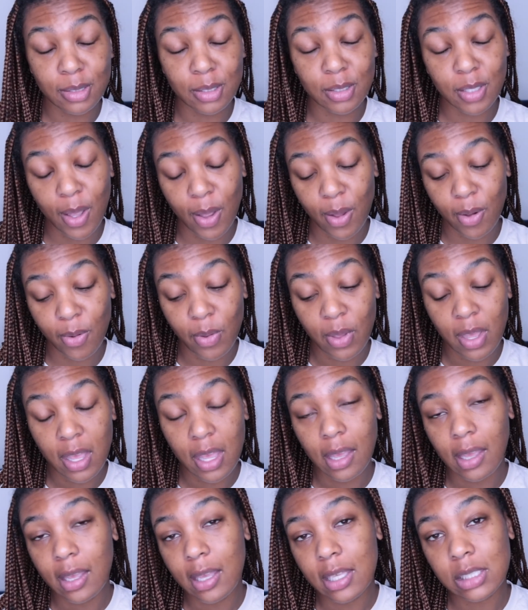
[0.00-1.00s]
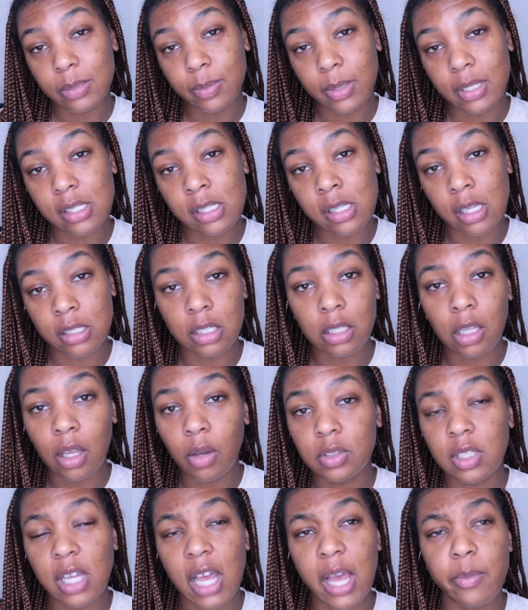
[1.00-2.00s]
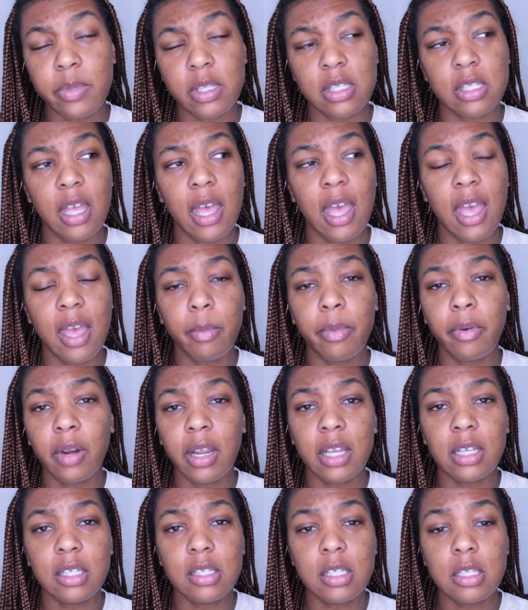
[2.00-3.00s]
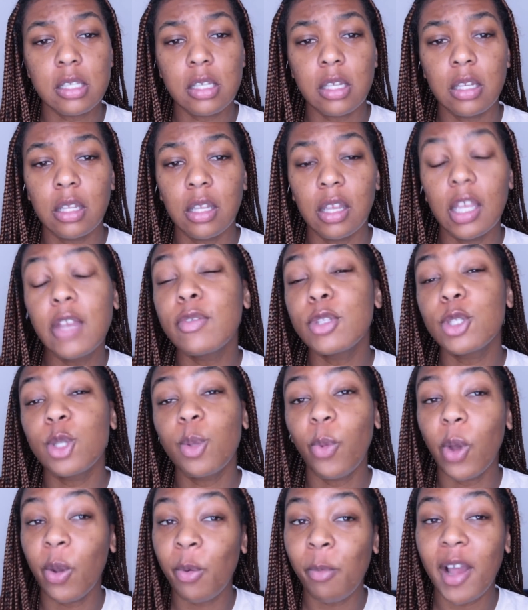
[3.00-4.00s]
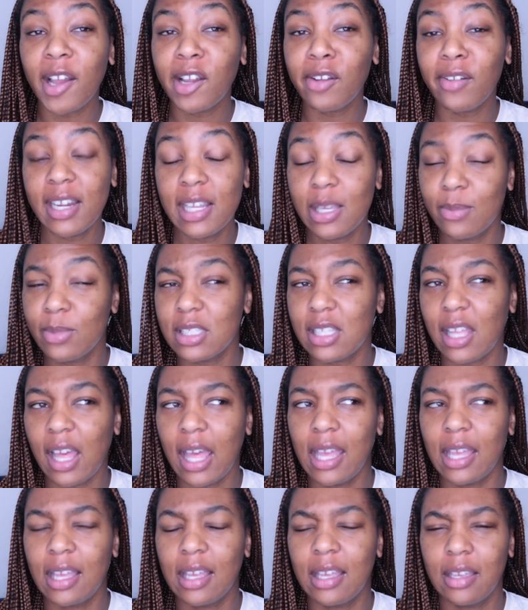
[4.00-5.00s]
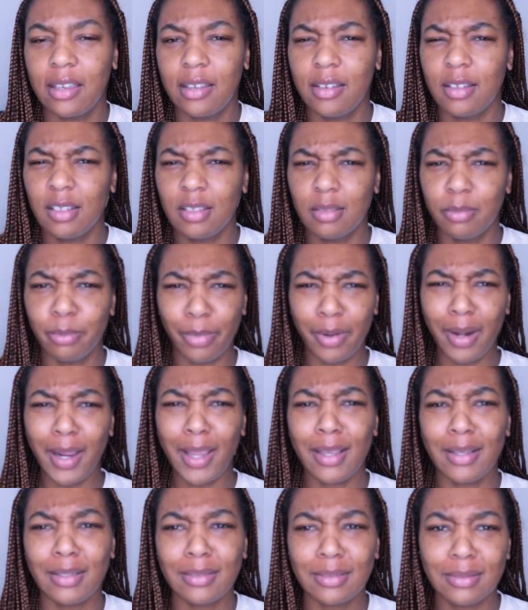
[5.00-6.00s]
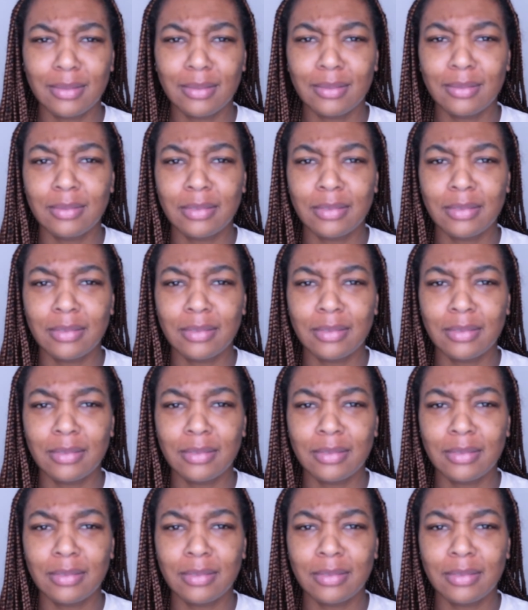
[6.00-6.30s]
So it's been such a long time since I had braids, even to the point where my granny was like, braids?